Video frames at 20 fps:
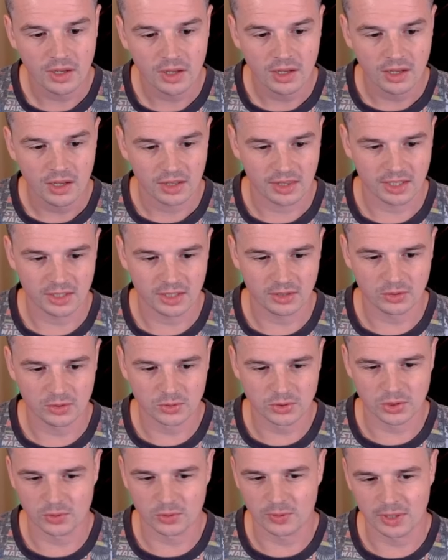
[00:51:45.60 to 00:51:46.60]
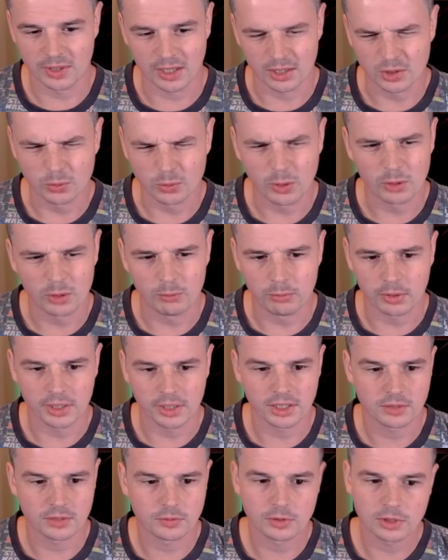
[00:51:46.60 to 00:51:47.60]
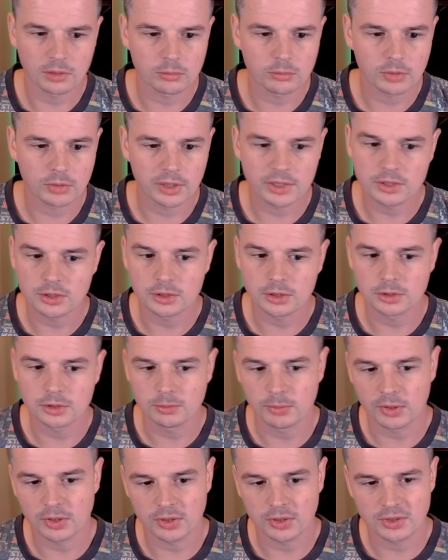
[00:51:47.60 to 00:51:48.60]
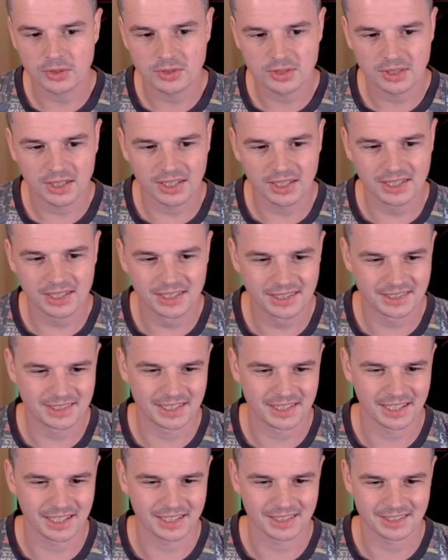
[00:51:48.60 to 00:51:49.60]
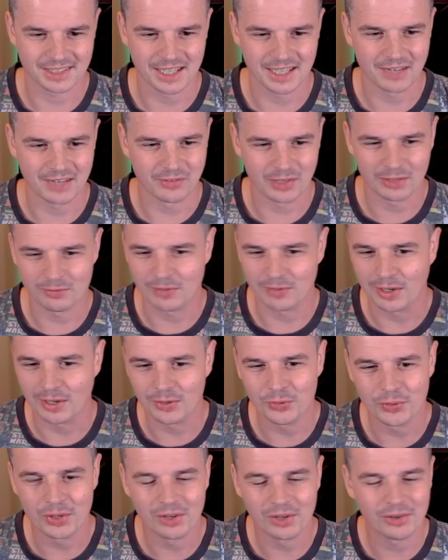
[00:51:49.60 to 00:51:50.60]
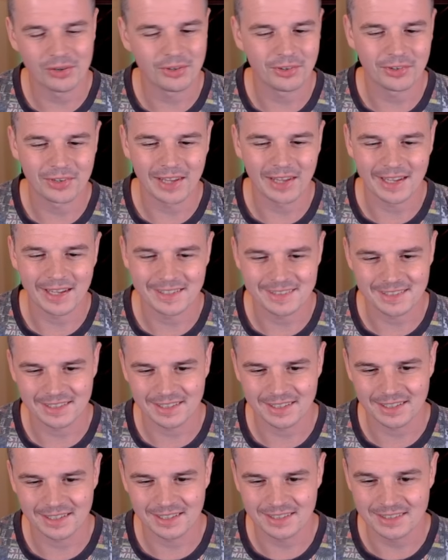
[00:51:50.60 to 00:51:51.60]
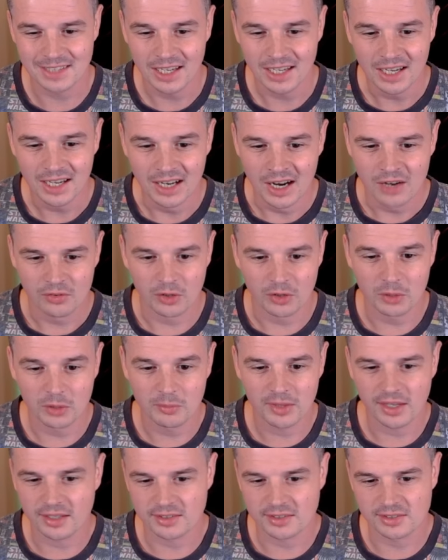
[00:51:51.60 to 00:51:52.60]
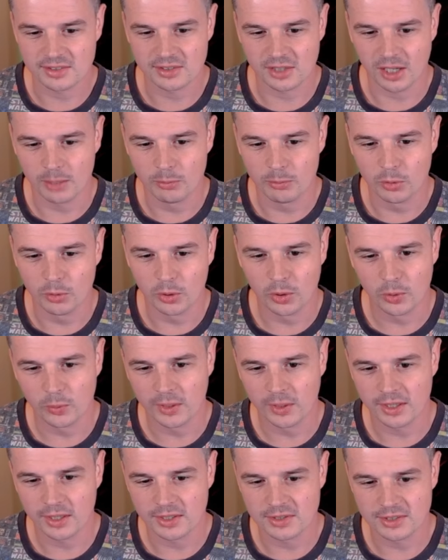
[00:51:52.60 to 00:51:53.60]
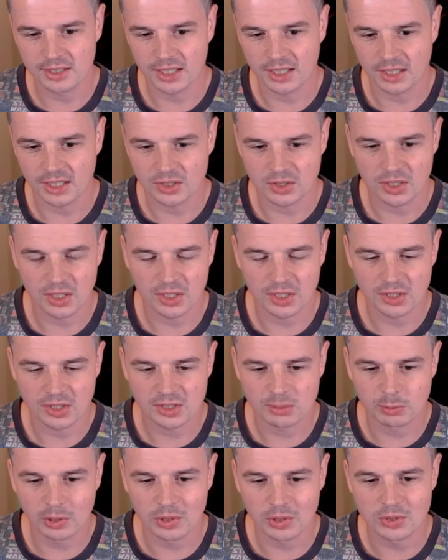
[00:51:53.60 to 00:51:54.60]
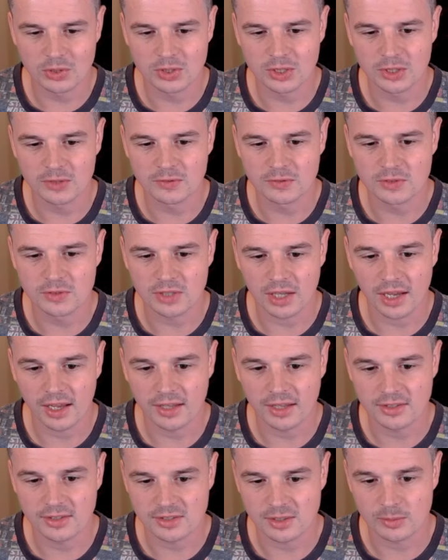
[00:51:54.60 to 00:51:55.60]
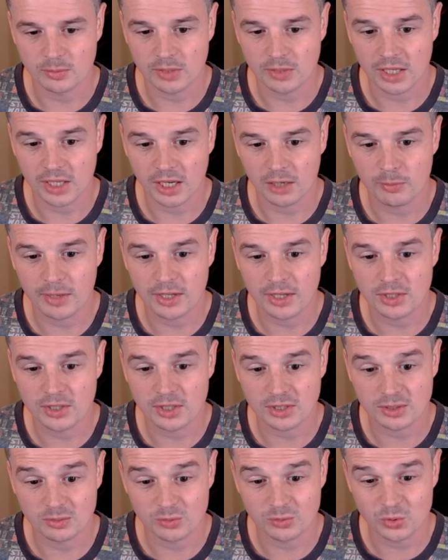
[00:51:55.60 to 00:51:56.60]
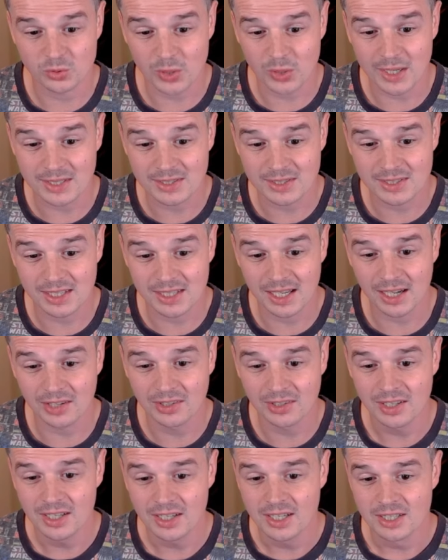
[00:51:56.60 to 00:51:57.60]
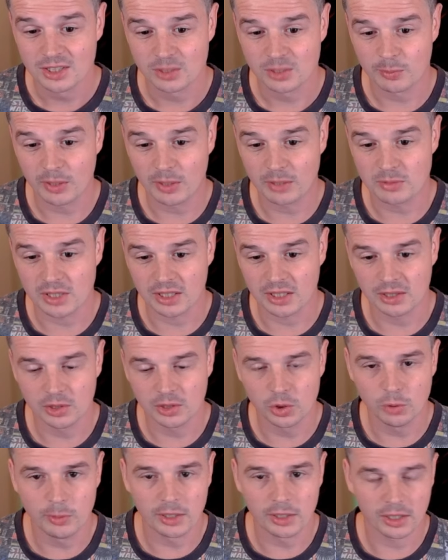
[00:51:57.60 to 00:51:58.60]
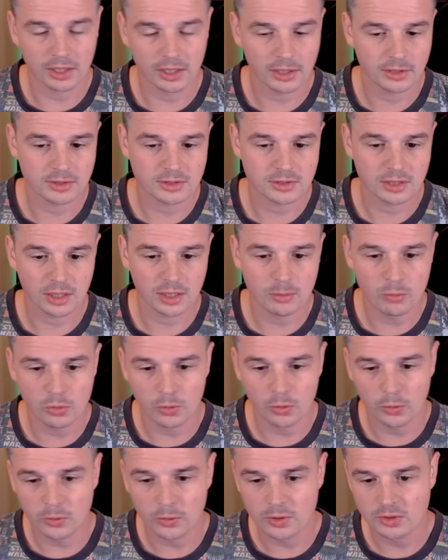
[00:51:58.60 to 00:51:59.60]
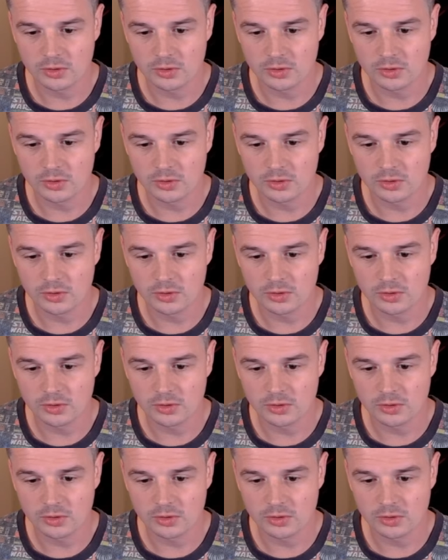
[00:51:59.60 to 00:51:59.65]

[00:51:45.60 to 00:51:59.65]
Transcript: They also run Underworld Breach for some reason because this deck doesn't have enough value going on as it is. From the sideboard, we can see Engineered Explosives and some Counter Magic, some Dress Down. So it becomes a little bit harder sideboard,